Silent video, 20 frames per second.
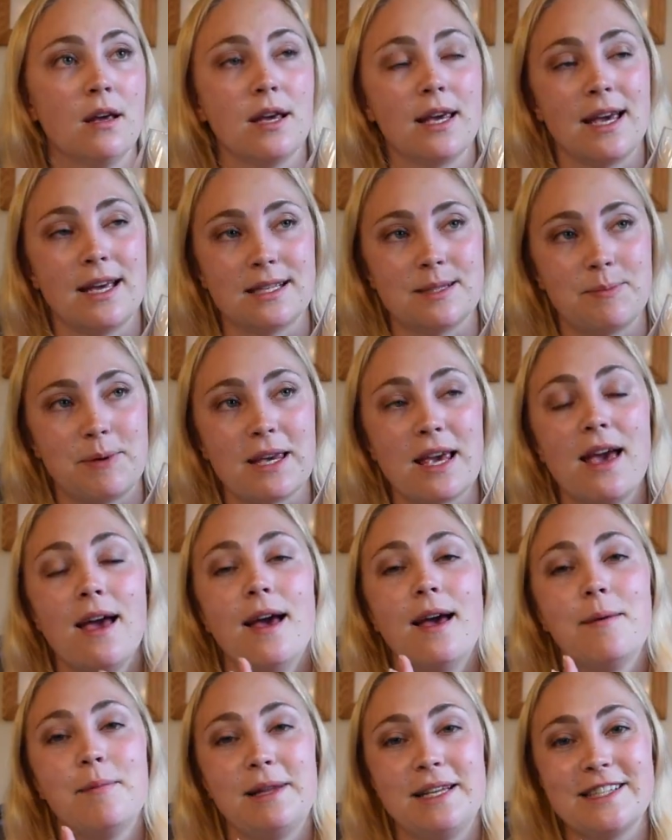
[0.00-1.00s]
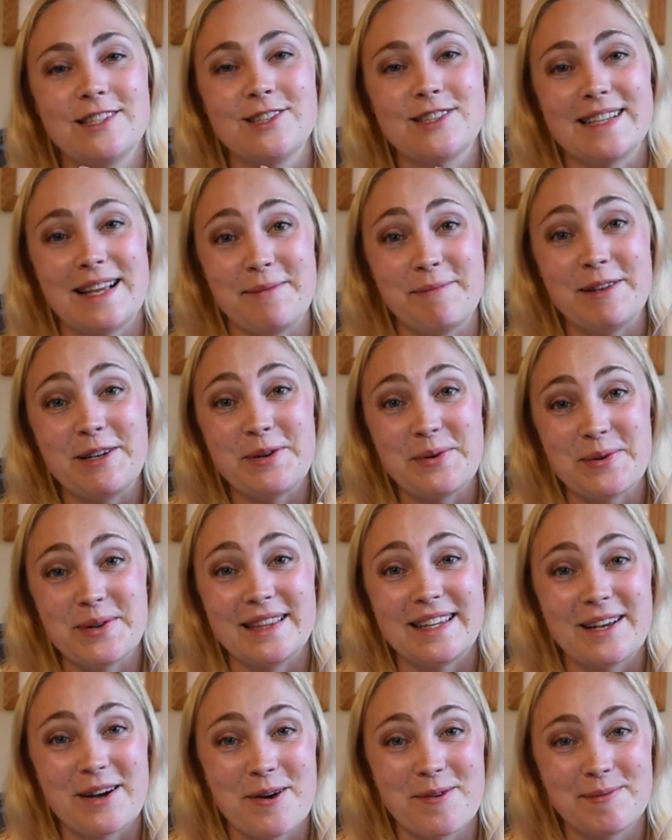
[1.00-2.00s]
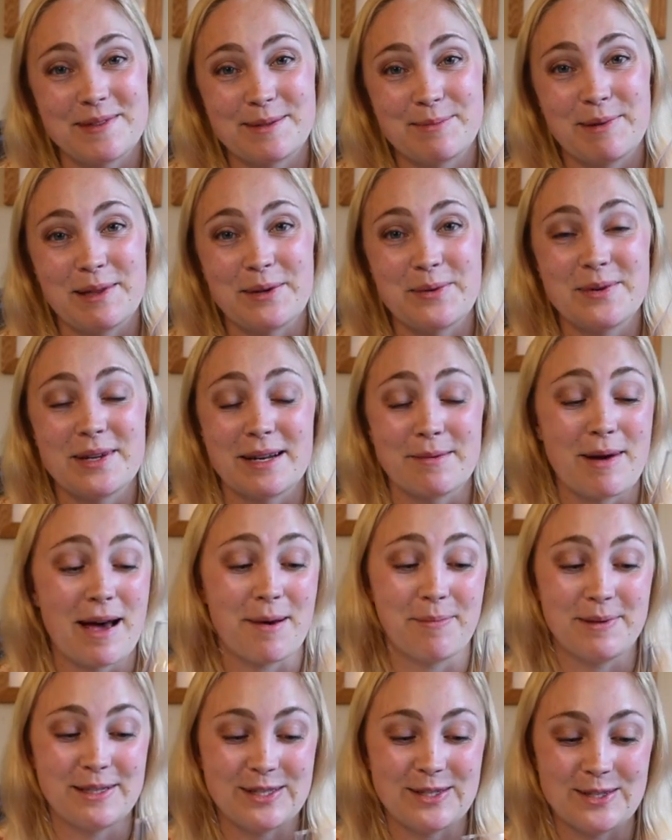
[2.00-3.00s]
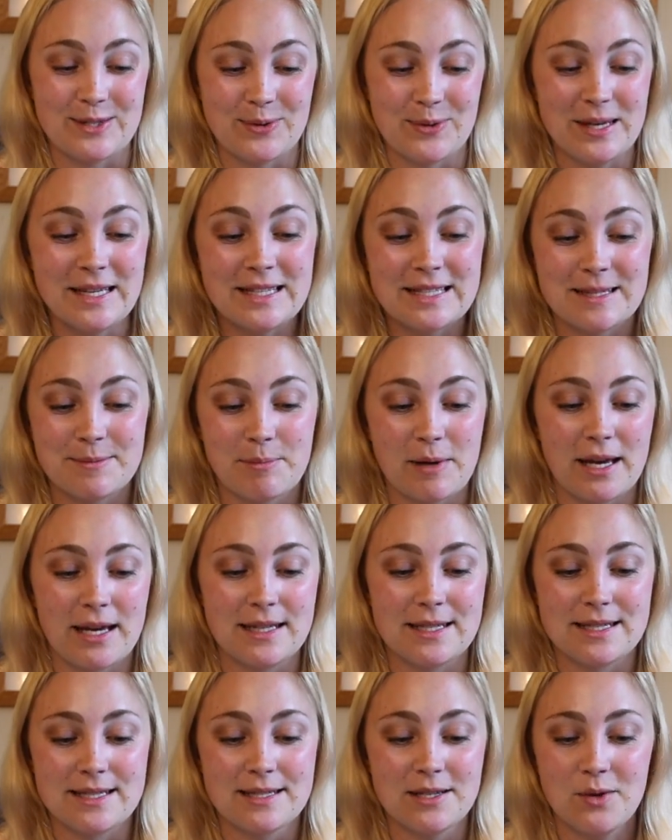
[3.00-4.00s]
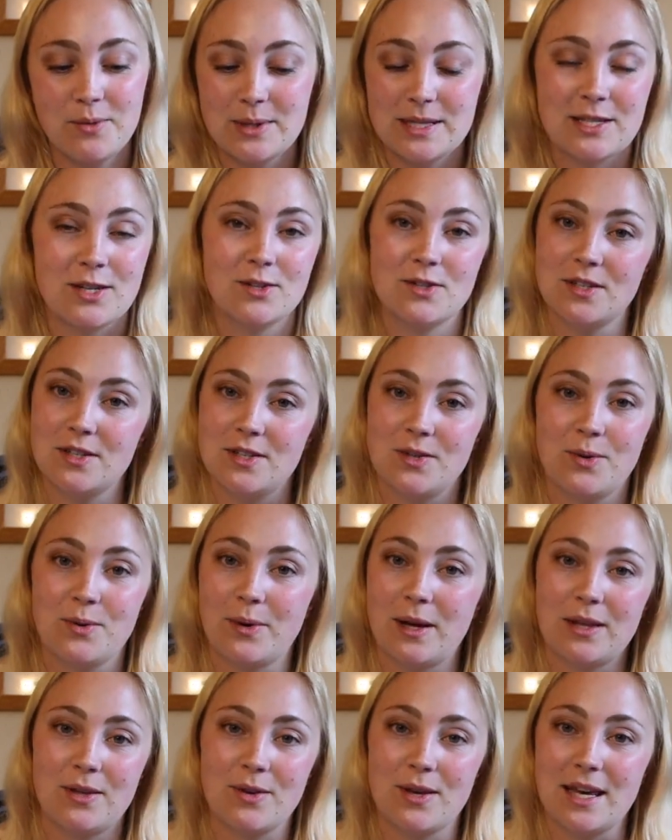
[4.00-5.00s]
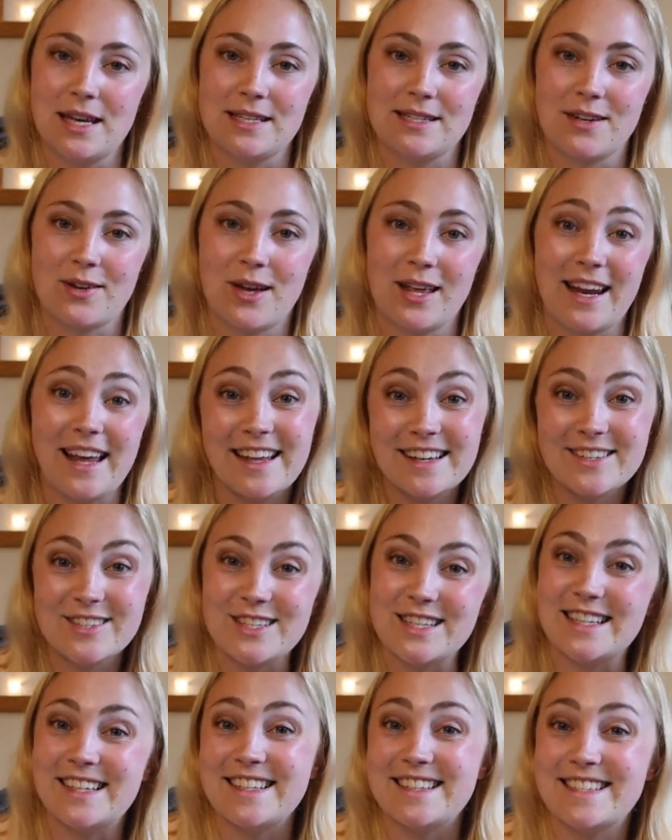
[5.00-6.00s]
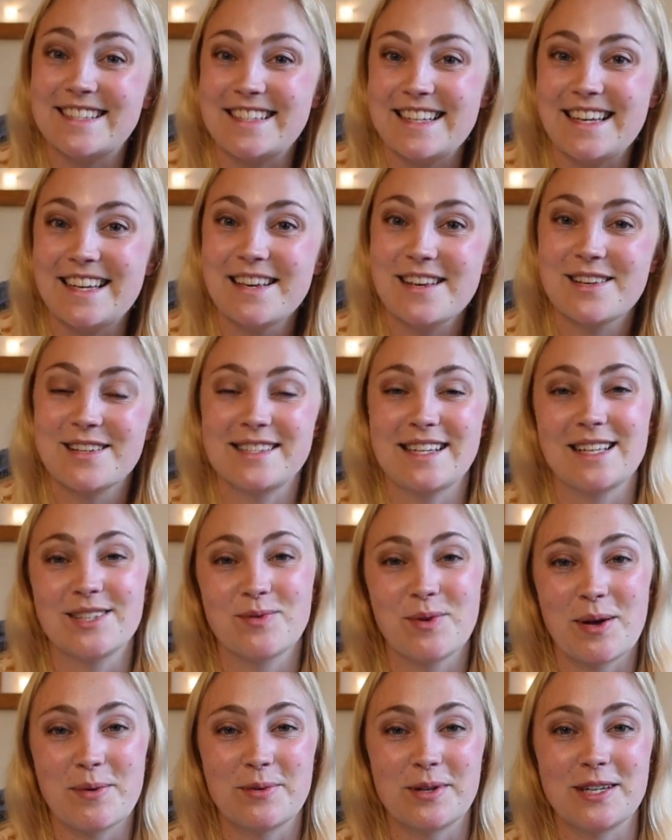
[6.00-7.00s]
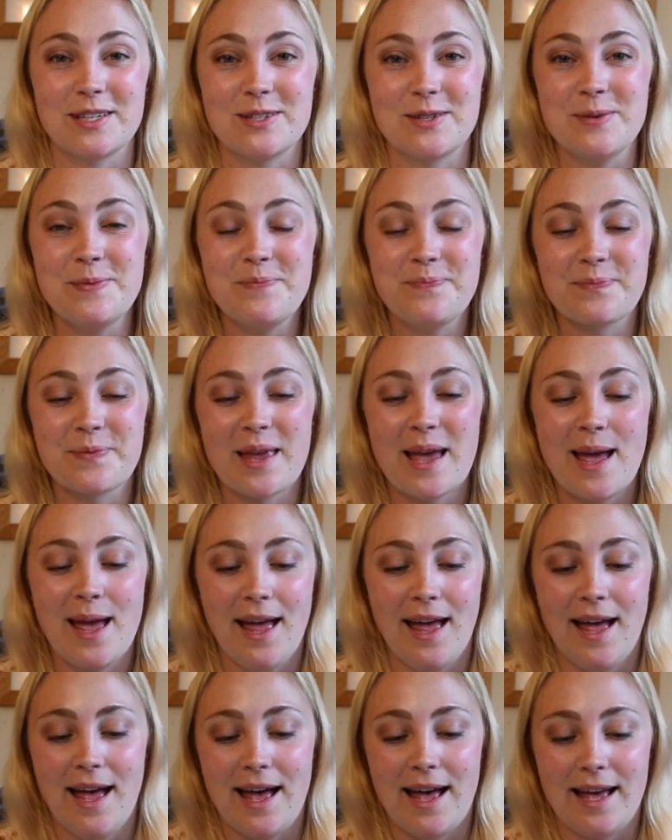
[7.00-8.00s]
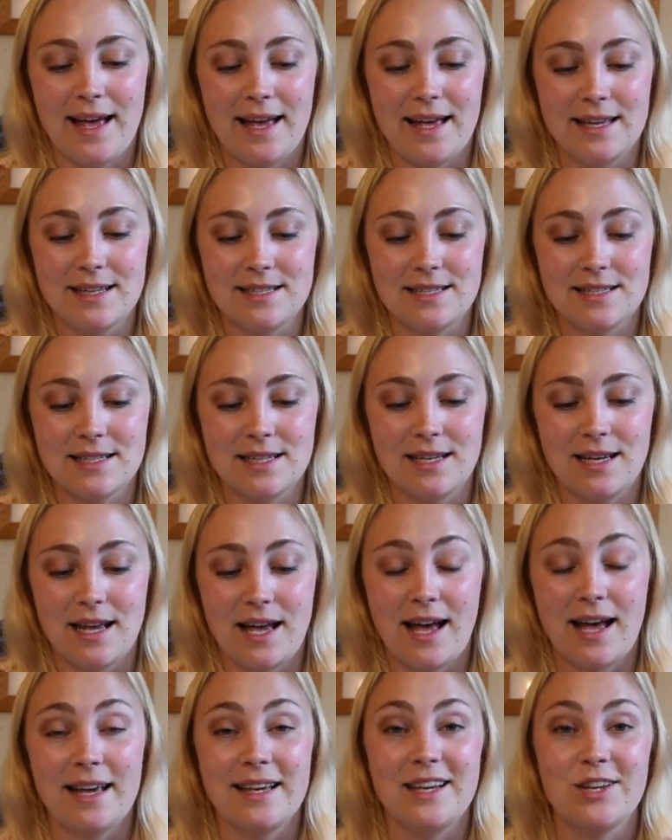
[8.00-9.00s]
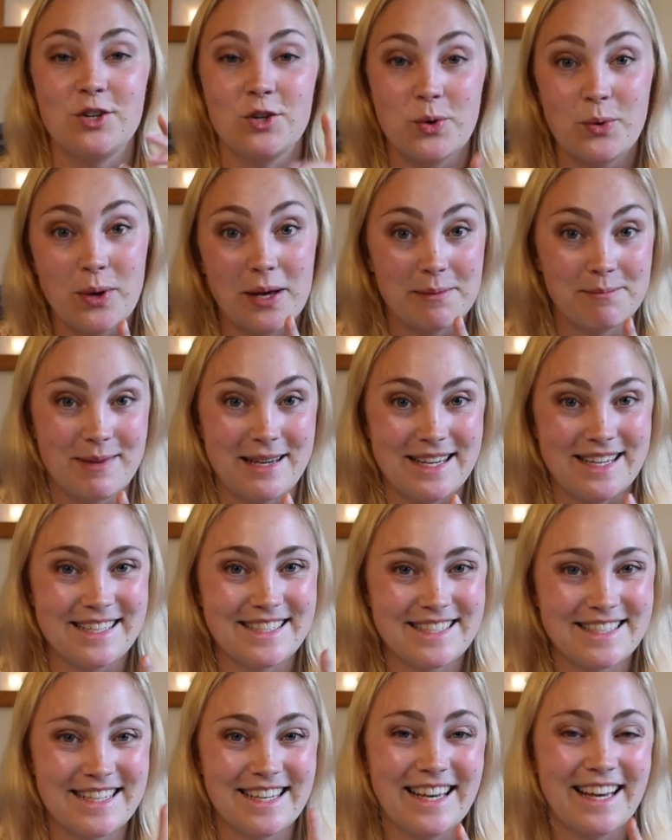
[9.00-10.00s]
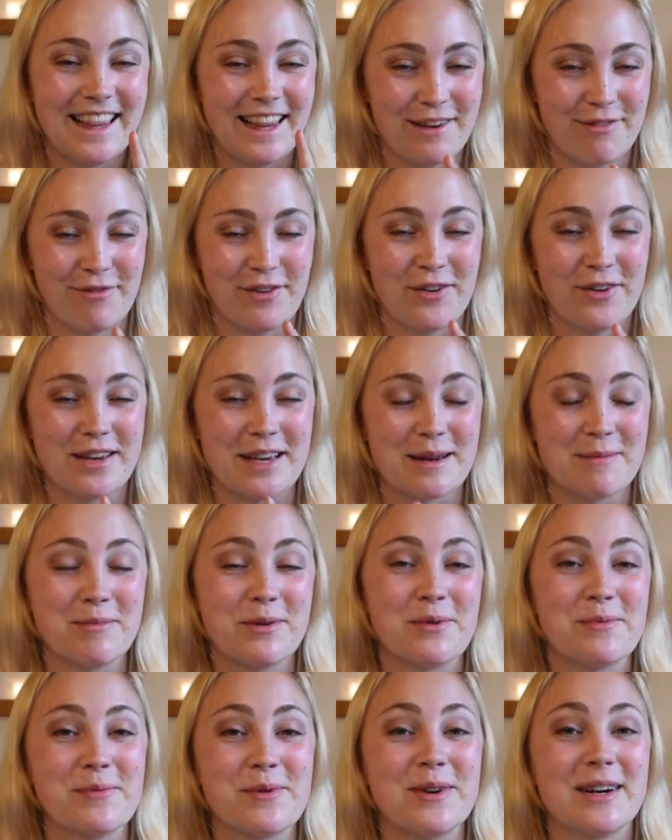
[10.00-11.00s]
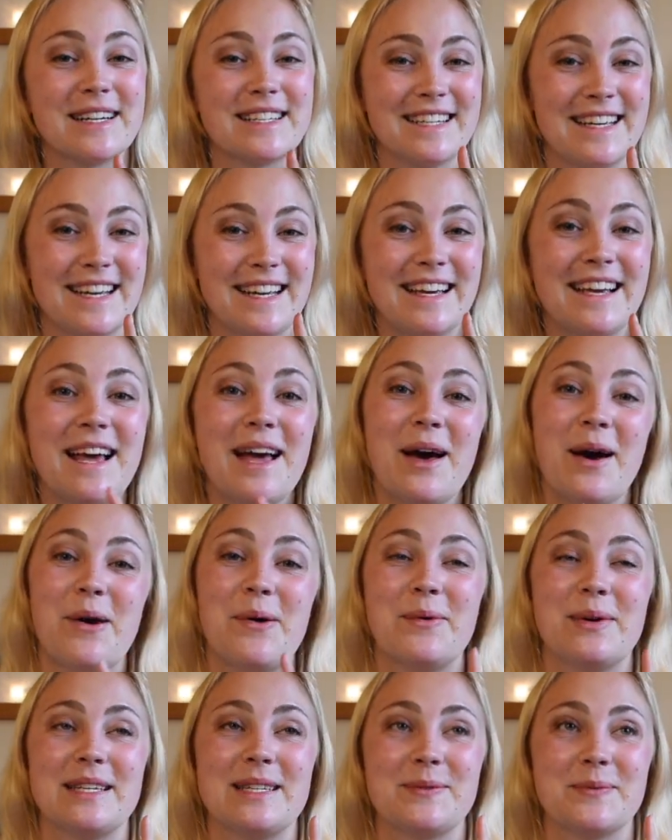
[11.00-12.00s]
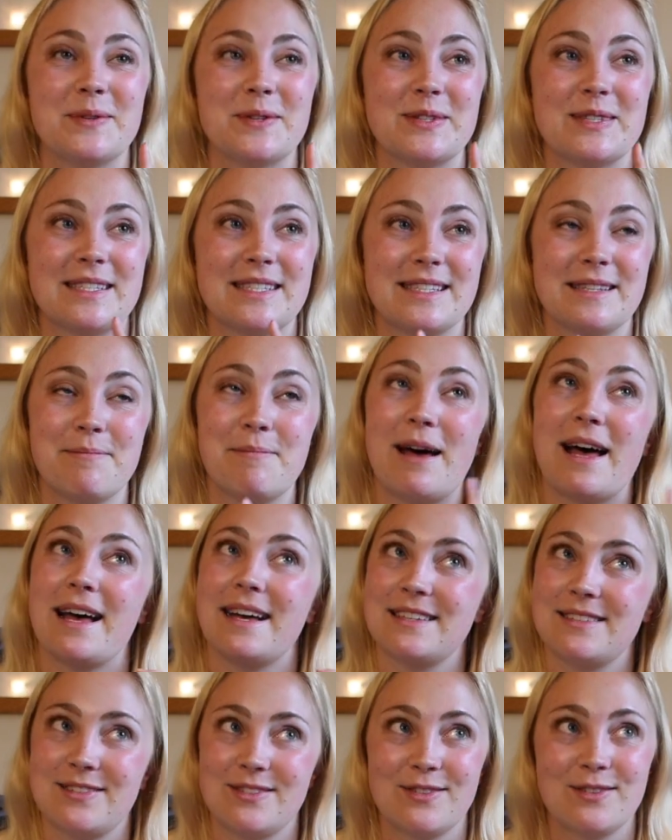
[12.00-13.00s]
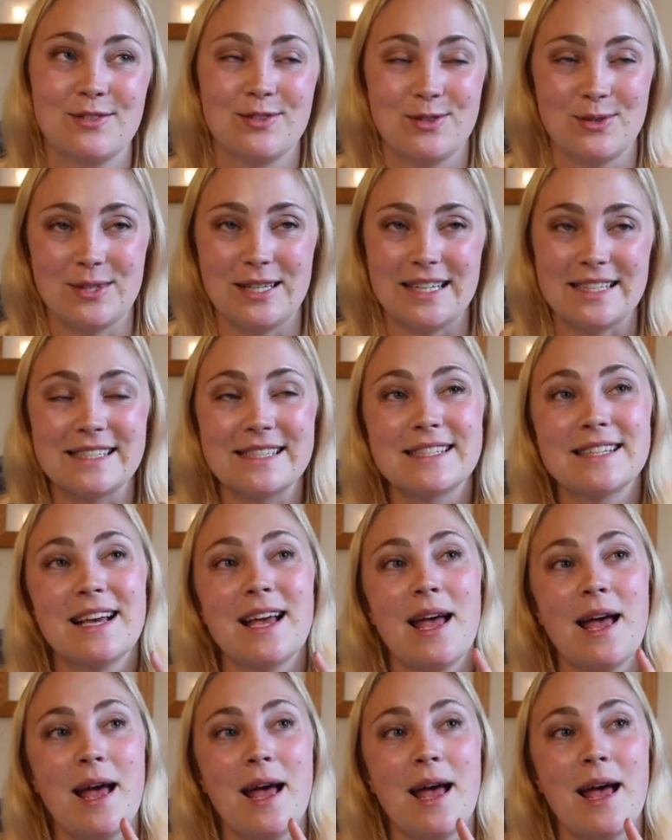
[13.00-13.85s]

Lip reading: Can't speak. please just let me know in the comments below and I'm happy to do it. But it's always good to know what you guys are kind of interested in seeing, because that's what I want to do. And I know I missed La Freugen Bowmore Day, which was the past 2 days,